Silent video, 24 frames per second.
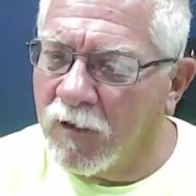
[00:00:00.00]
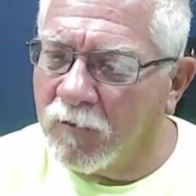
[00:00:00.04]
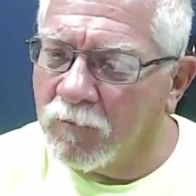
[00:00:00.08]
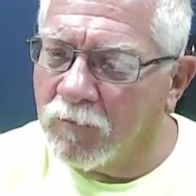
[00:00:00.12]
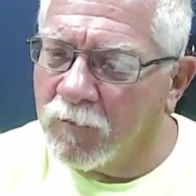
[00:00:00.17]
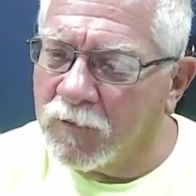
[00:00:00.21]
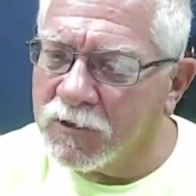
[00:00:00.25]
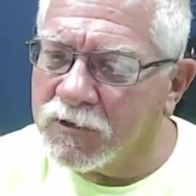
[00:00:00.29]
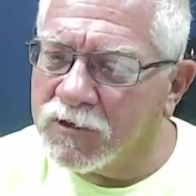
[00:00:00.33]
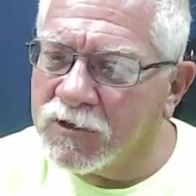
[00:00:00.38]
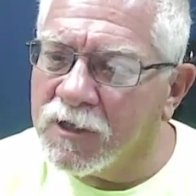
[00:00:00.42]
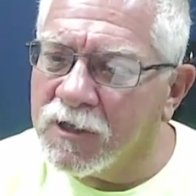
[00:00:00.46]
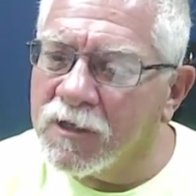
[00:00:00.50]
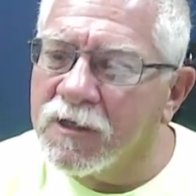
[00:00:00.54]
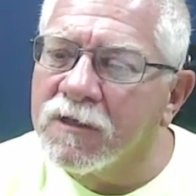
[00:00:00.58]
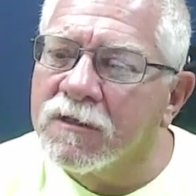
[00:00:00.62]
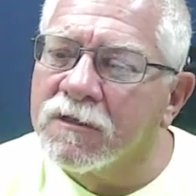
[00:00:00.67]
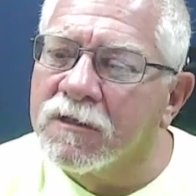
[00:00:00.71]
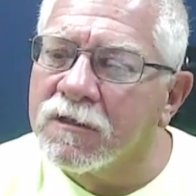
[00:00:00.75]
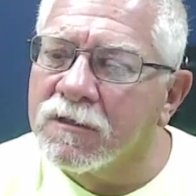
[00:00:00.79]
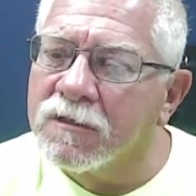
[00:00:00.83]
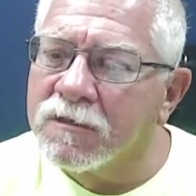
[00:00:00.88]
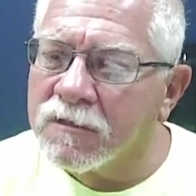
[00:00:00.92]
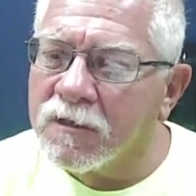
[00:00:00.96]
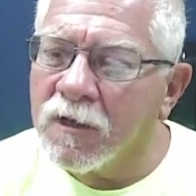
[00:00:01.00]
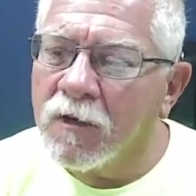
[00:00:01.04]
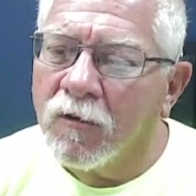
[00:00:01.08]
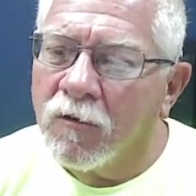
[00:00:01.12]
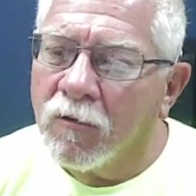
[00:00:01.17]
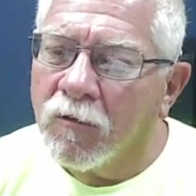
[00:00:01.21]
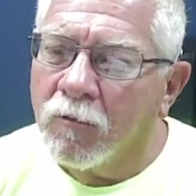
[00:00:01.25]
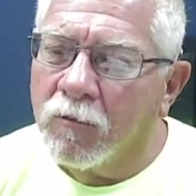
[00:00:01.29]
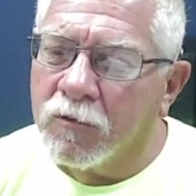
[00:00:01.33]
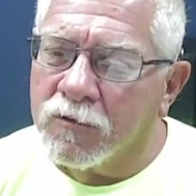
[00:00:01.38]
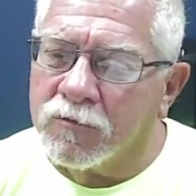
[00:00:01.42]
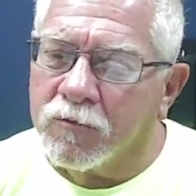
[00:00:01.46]
and when Jesus
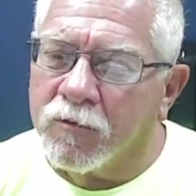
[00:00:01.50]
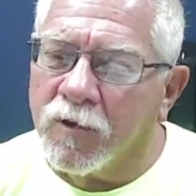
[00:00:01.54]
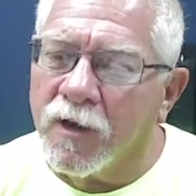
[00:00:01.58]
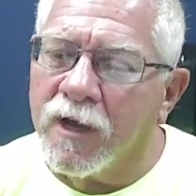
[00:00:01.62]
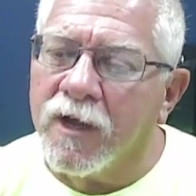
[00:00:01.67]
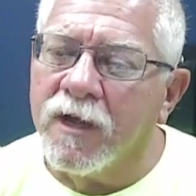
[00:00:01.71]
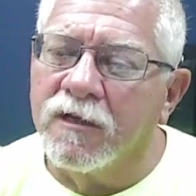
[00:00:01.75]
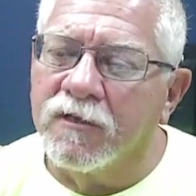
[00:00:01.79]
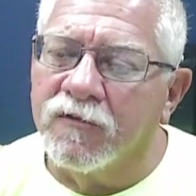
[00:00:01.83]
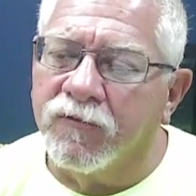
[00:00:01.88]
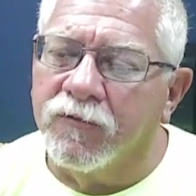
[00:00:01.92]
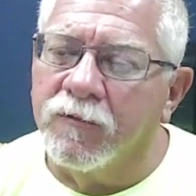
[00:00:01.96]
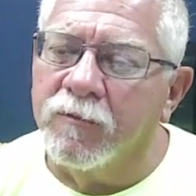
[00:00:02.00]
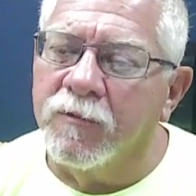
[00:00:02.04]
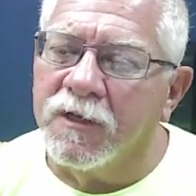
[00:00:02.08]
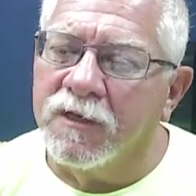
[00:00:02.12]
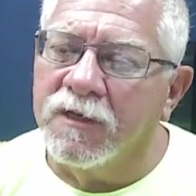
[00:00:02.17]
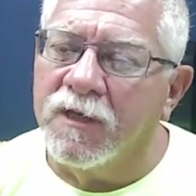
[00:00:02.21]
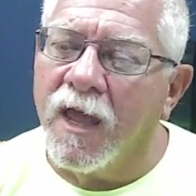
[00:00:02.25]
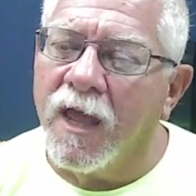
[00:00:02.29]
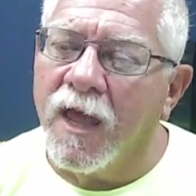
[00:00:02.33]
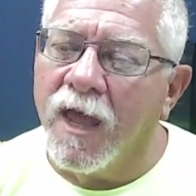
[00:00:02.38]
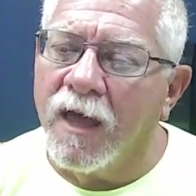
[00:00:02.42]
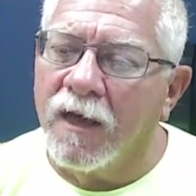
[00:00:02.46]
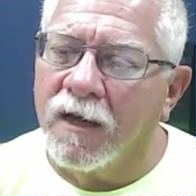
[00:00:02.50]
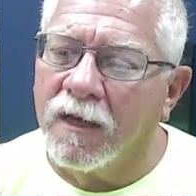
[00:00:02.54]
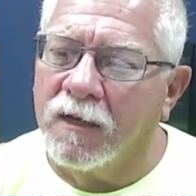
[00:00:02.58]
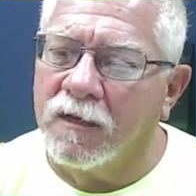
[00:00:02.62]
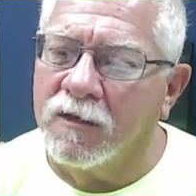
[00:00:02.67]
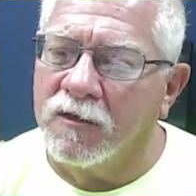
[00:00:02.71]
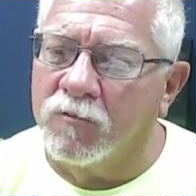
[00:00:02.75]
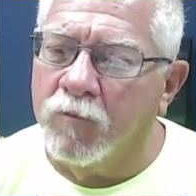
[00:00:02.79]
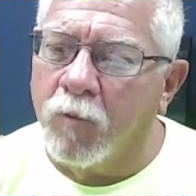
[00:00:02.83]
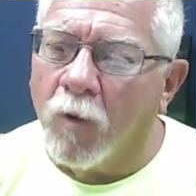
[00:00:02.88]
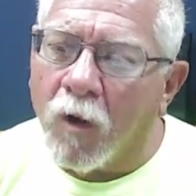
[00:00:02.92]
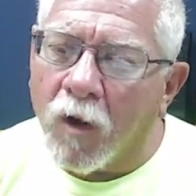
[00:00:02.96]
was raised from the dead and
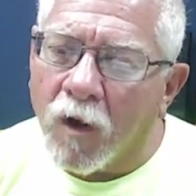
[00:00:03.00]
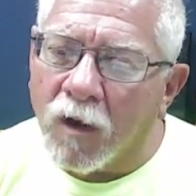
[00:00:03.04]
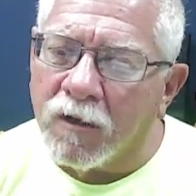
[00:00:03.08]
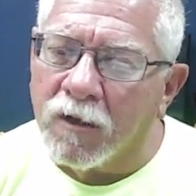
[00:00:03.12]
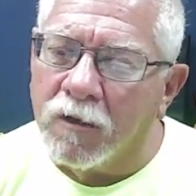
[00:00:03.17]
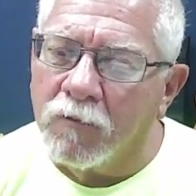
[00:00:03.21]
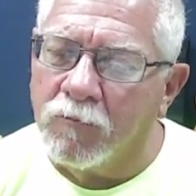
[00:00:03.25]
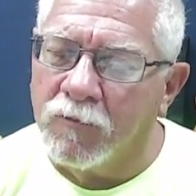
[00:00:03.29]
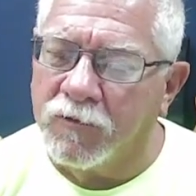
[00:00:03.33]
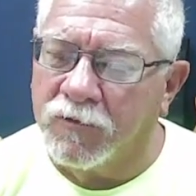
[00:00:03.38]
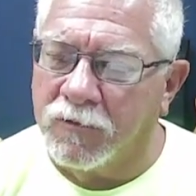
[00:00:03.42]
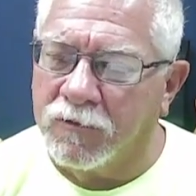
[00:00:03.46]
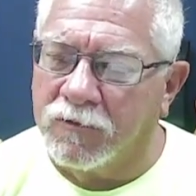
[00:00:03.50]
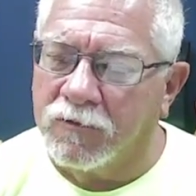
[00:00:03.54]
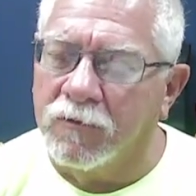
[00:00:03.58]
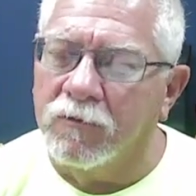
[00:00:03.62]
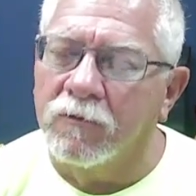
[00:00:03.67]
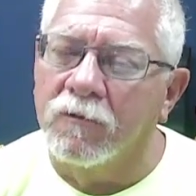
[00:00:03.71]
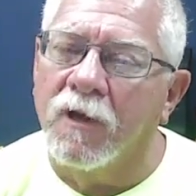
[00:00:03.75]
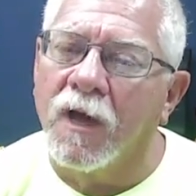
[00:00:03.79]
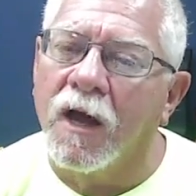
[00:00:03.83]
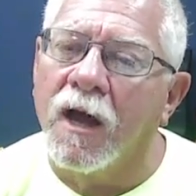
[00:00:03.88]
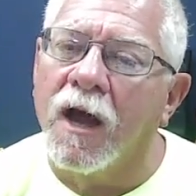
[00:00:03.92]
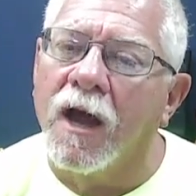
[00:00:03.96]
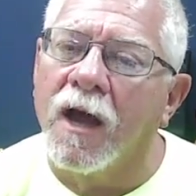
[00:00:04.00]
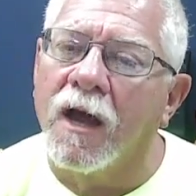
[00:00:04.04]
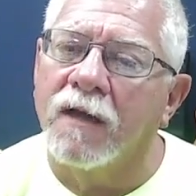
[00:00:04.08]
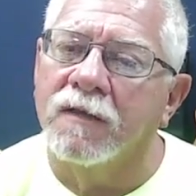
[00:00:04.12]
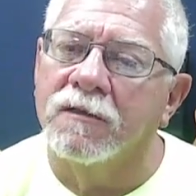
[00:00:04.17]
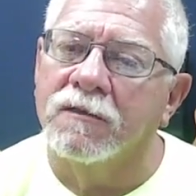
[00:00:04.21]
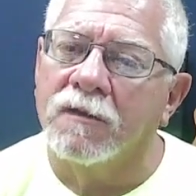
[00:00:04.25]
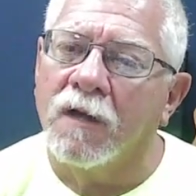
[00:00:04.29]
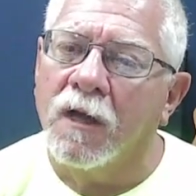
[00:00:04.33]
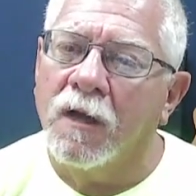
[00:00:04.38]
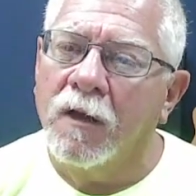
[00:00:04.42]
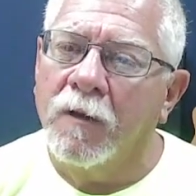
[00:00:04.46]
he's walking with the two
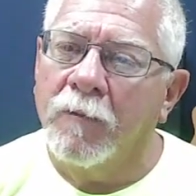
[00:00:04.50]
guys